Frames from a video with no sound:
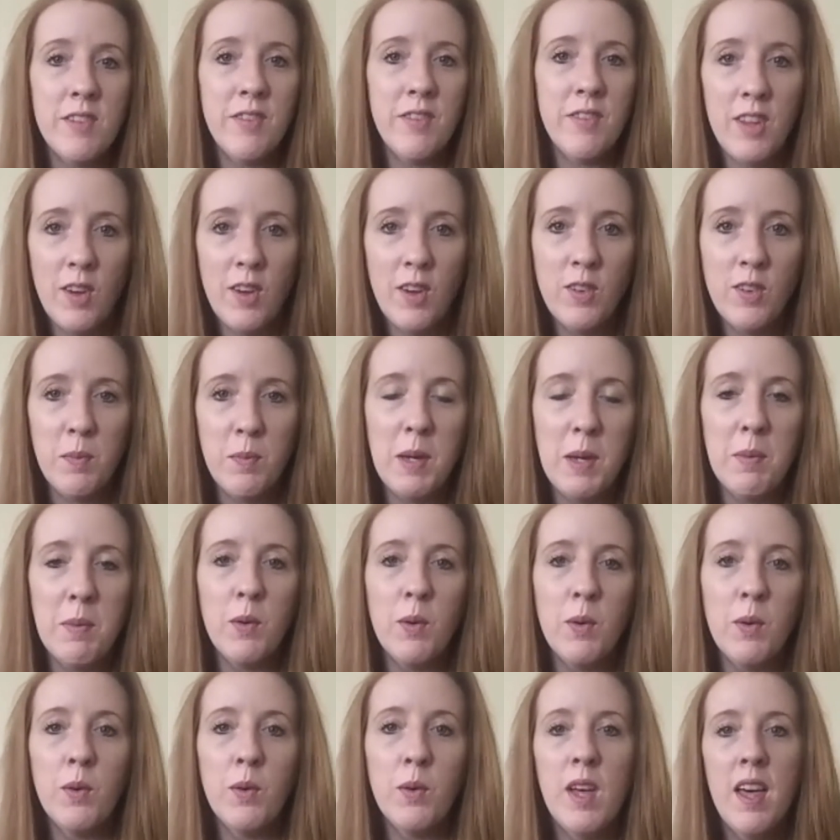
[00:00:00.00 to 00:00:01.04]
for those
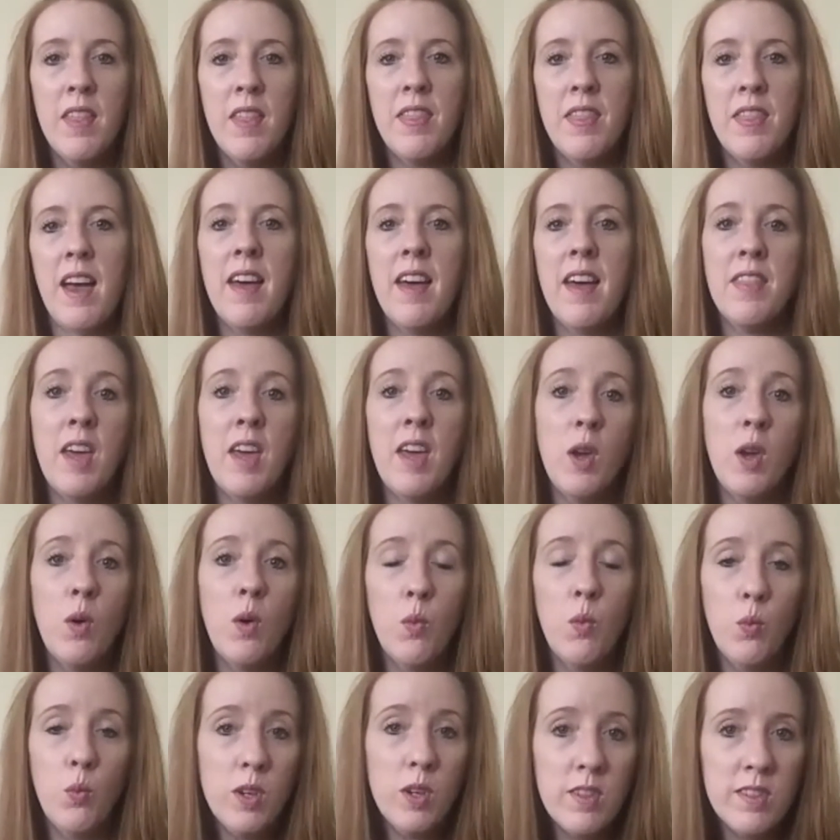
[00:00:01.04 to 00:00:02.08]
people that they
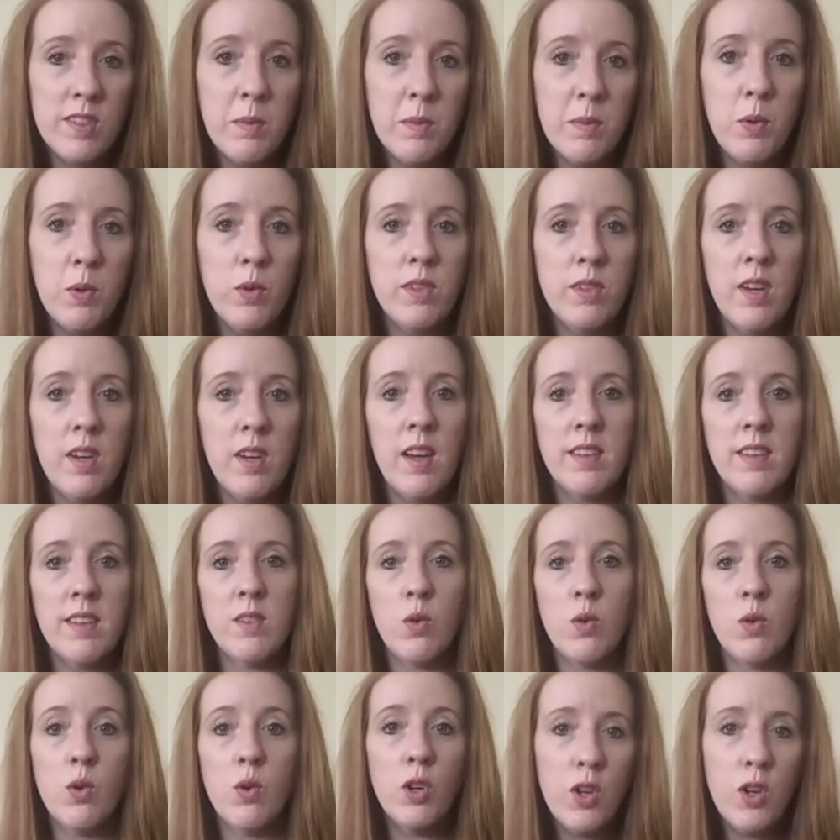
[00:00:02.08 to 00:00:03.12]
wouldn't support us
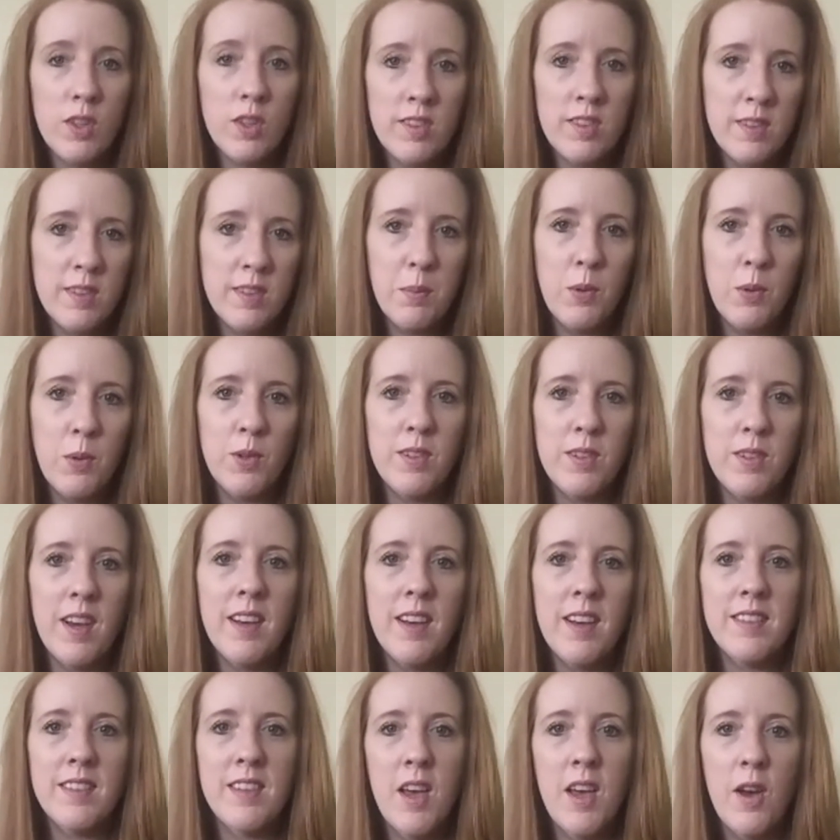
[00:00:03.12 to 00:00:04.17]
or couldn't support
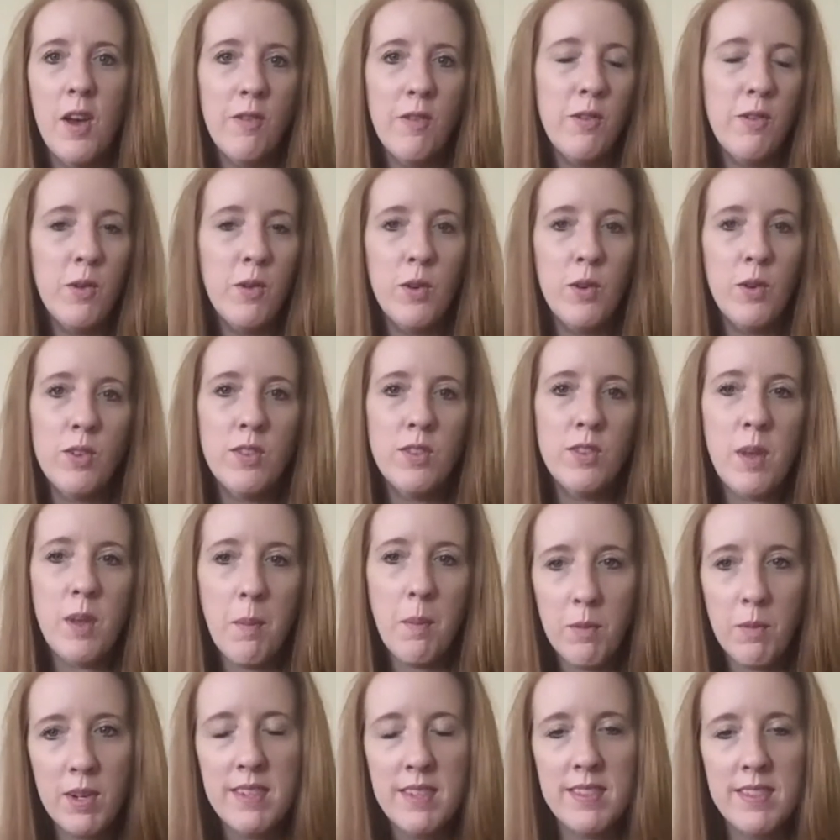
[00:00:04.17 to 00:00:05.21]
us for
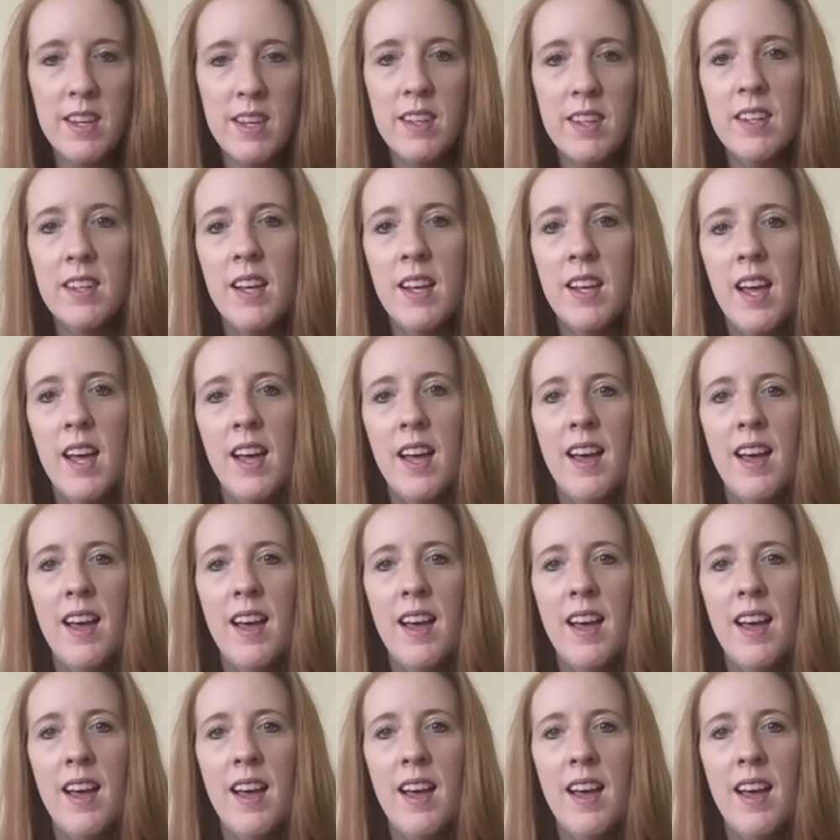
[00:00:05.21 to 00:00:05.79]
some reason.